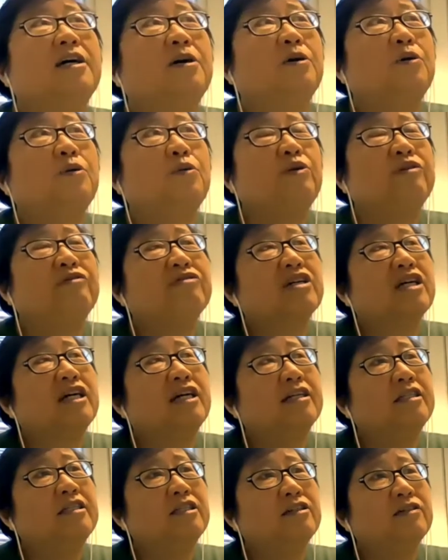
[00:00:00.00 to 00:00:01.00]
We've
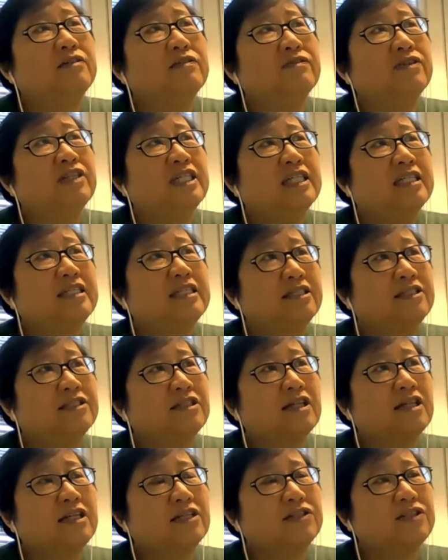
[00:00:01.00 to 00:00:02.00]
kind of
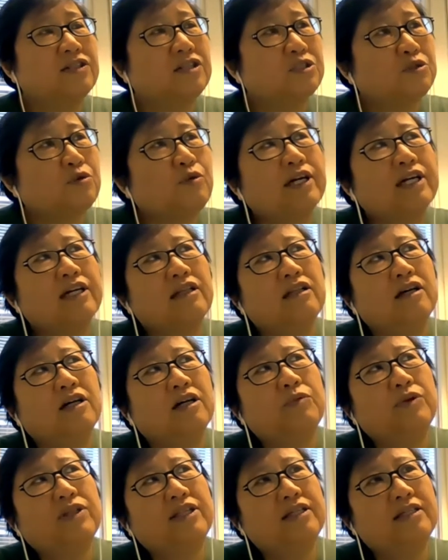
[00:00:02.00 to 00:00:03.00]
discussed this quite a lot
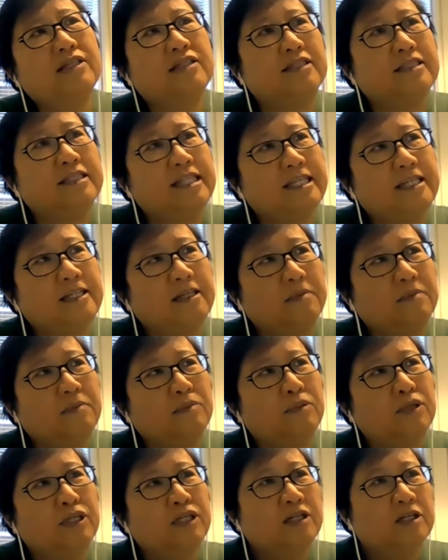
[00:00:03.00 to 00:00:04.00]
within the team,
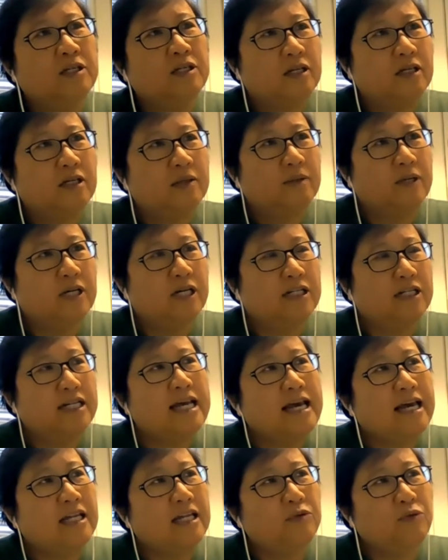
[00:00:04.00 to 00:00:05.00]

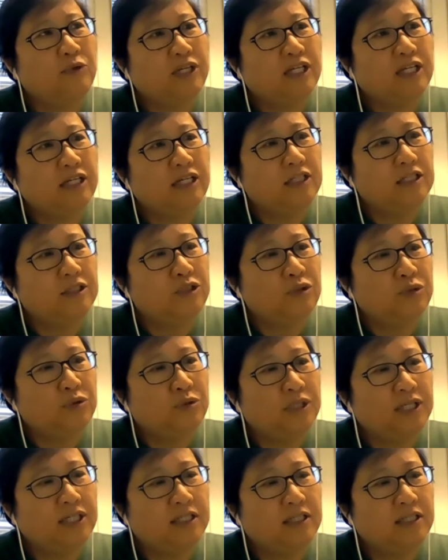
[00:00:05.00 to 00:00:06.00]
and we do
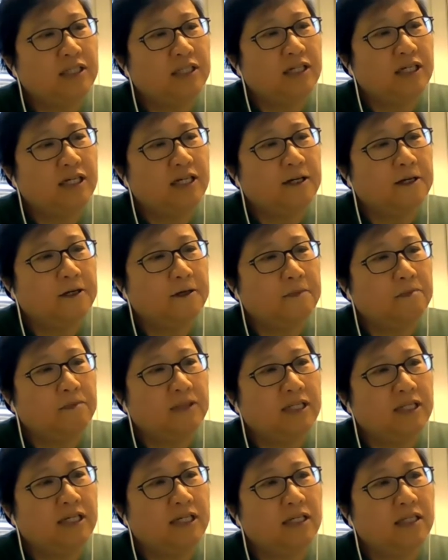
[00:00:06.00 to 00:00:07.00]
it
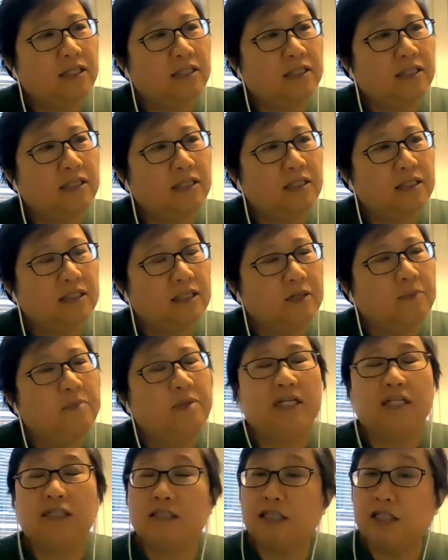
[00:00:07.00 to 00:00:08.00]
the
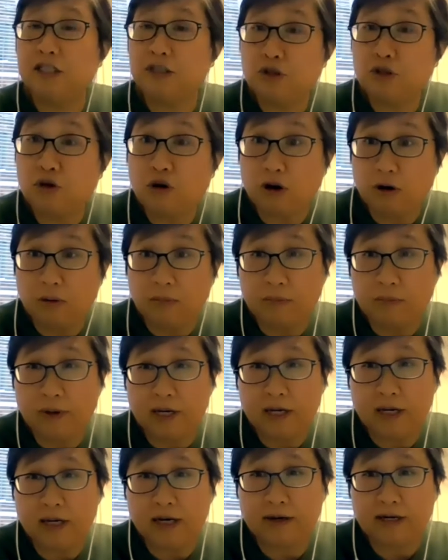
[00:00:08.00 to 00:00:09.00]
ability to
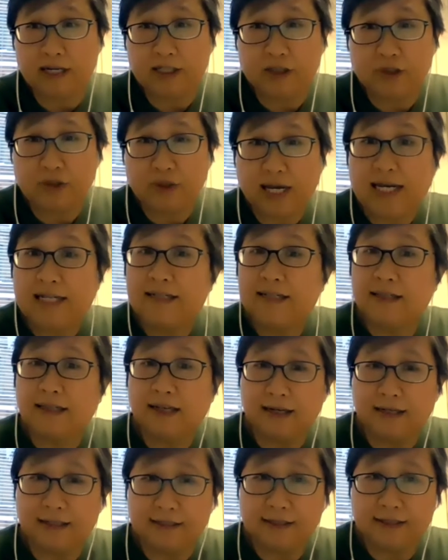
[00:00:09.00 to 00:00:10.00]
compare and to
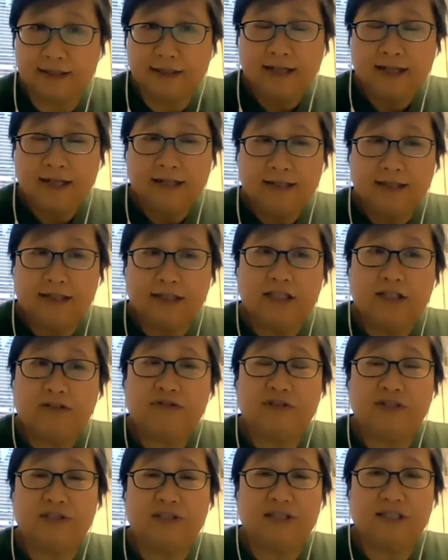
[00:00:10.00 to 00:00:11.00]
analyze the
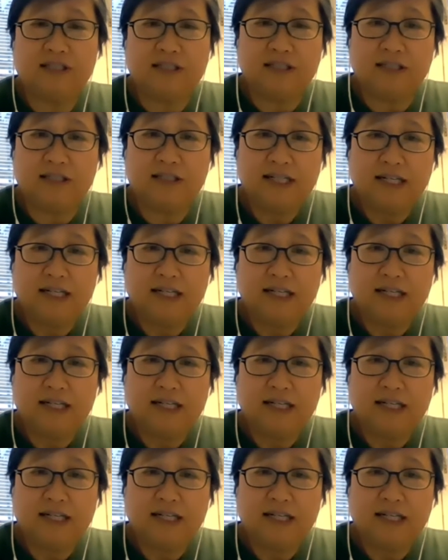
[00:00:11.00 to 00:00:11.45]
differences